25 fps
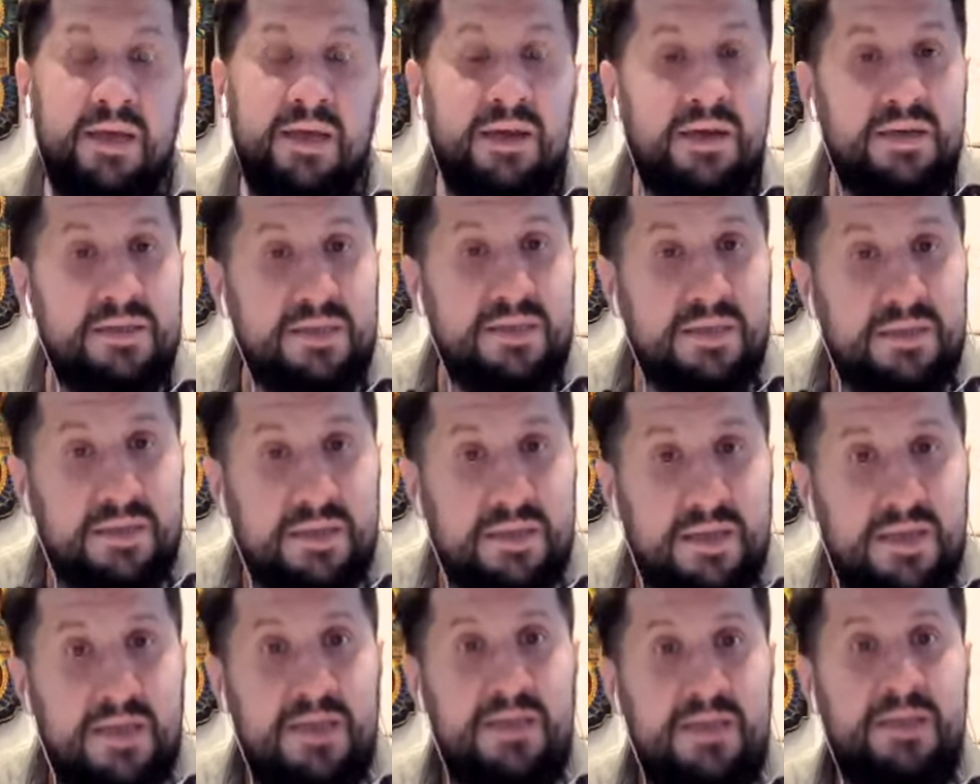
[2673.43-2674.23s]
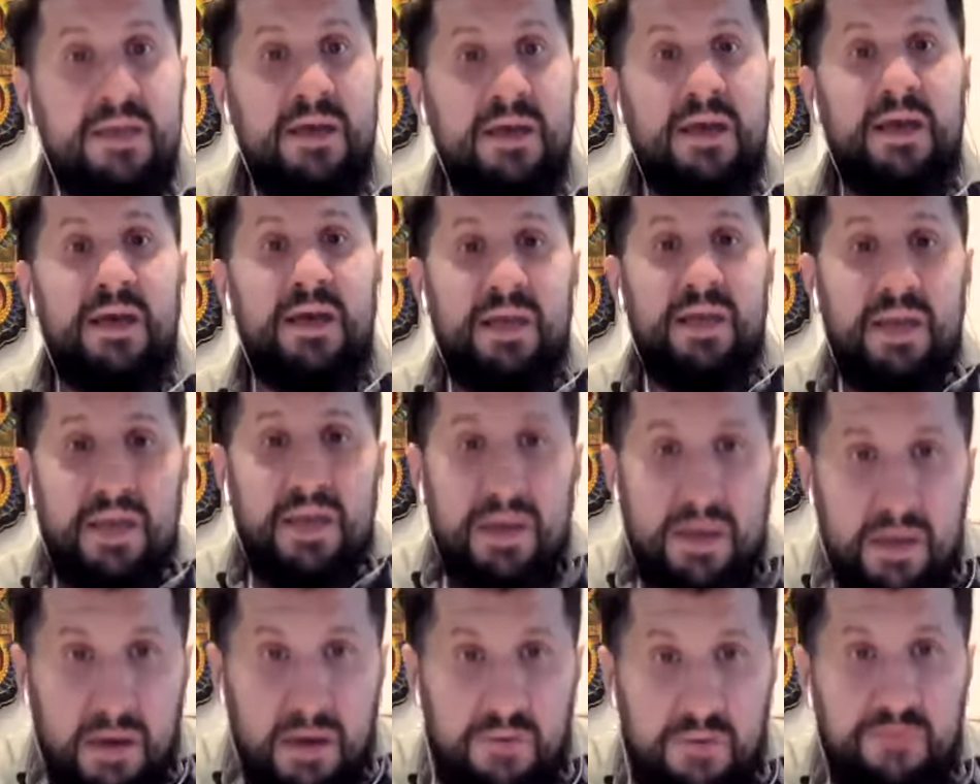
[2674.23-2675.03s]
is indeed
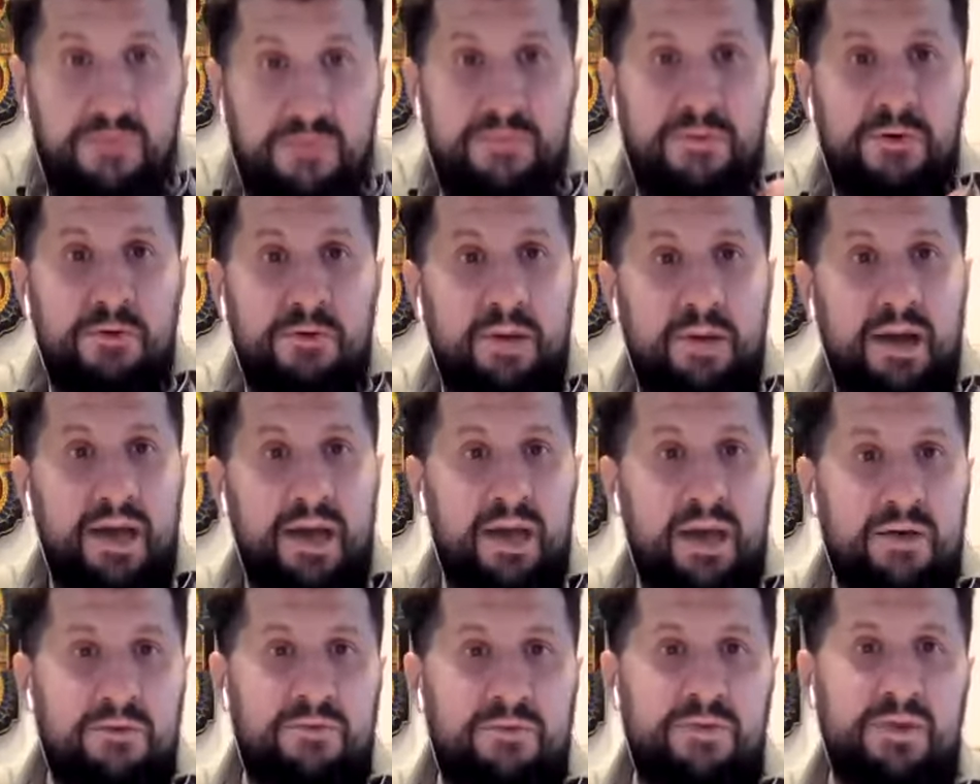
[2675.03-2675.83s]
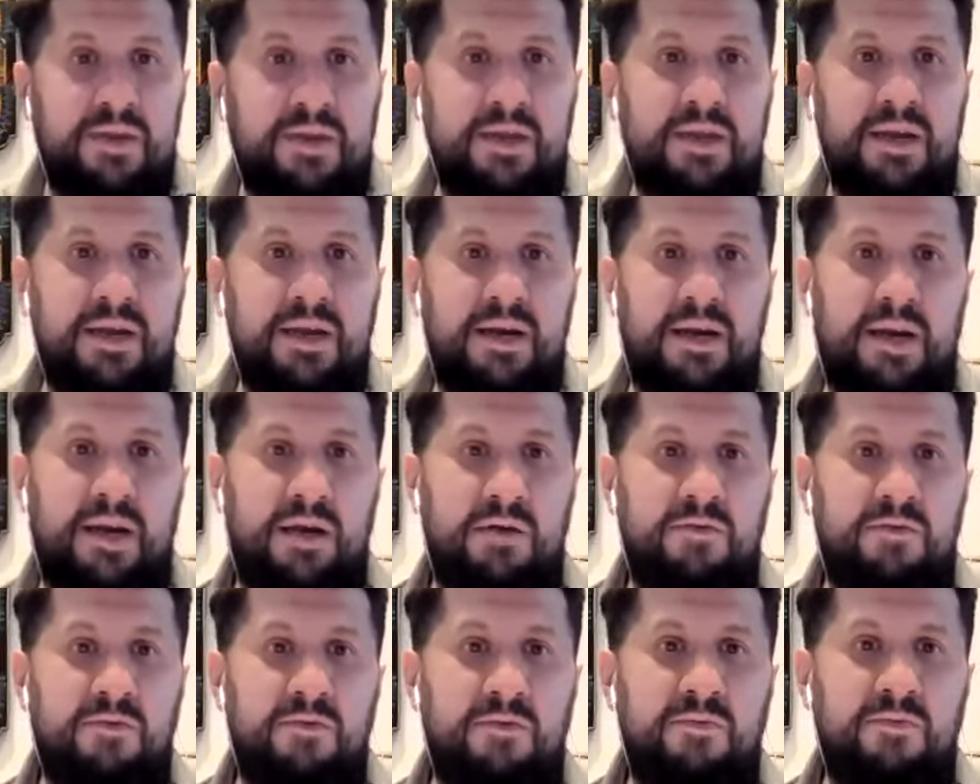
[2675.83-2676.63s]
enough for my everyday life.